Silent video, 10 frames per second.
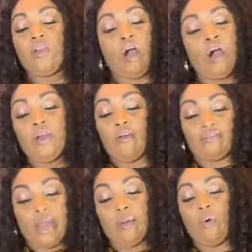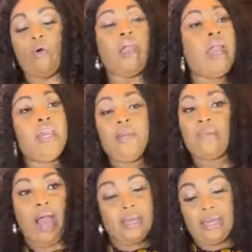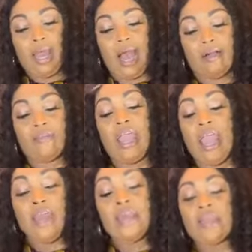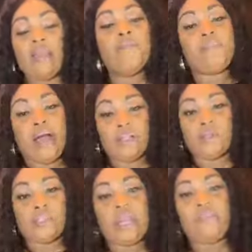none of them or anybody have anything bad to